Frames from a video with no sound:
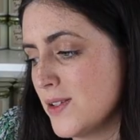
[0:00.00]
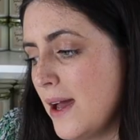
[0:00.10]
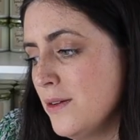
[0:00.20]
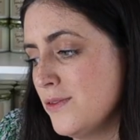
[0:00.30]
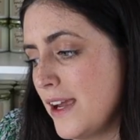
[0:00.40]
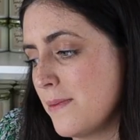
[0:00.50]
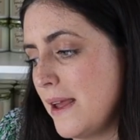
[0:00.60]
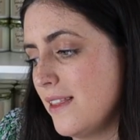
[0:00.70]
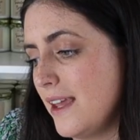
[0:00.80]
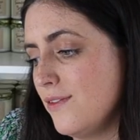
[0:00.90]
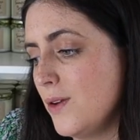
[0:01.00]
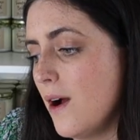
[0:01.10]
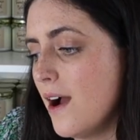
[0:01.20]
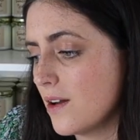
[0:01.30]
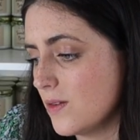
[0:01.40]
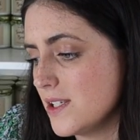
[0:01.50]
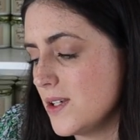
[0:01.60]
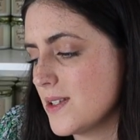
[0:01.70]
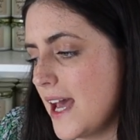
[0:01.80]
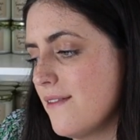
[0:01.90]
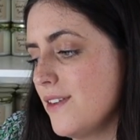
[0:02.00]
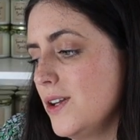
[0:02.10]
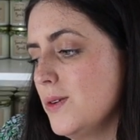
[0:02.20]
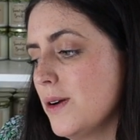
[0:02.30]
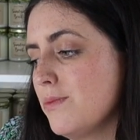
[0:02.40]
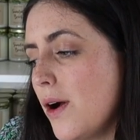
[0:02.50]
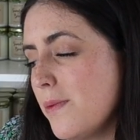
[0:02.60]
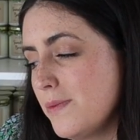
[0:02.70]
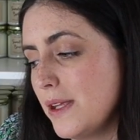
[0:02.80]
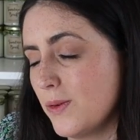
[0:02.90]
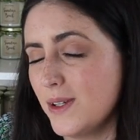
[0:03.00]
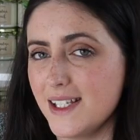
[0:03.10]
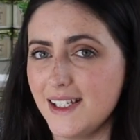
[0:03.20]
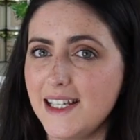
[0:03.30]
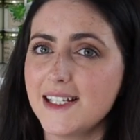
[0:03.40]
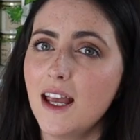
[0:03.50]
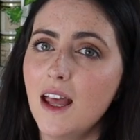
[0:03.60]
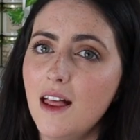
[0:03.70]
So I would recommend that if you are going to use Canva, you are probably going to need